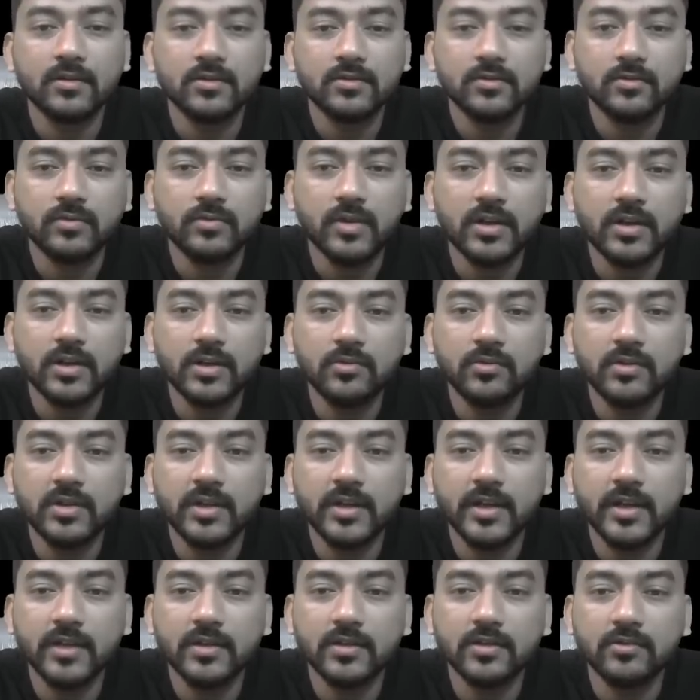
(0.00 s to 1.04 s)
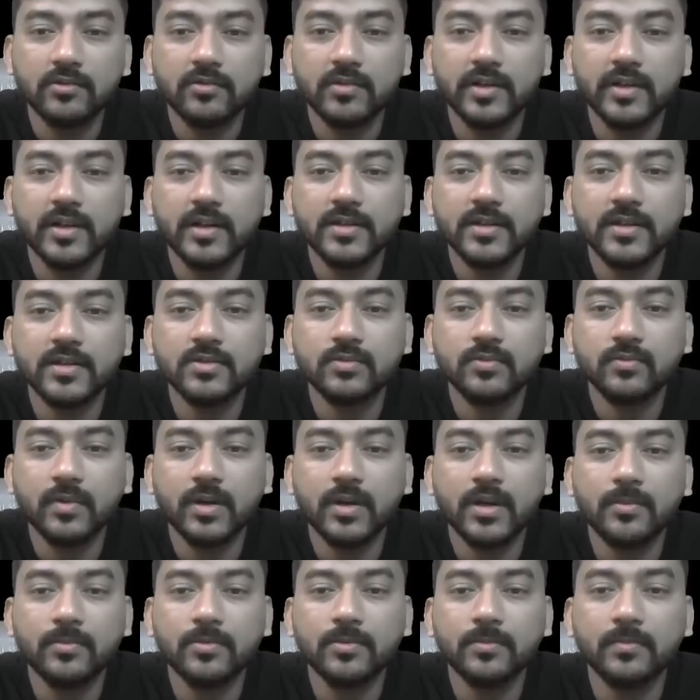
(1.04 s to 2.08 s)
So what you will get? You will get just
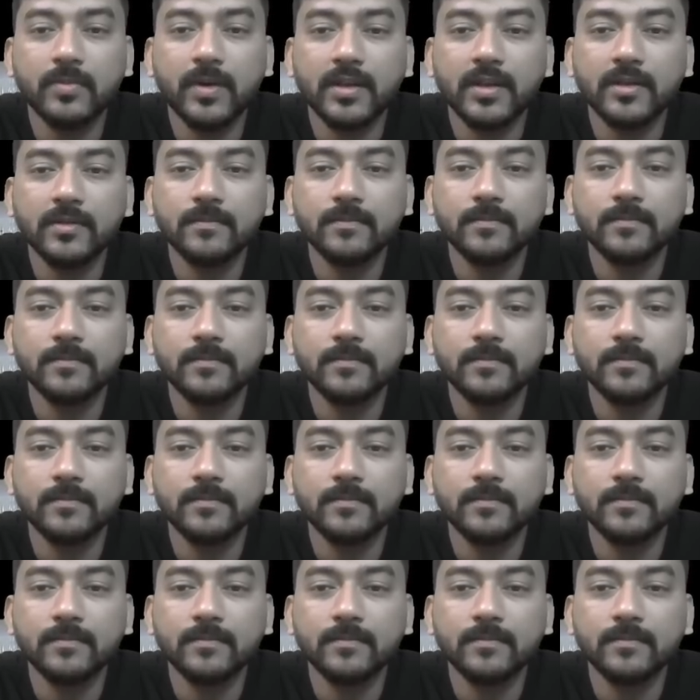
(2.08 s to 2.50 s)
1 upon pi.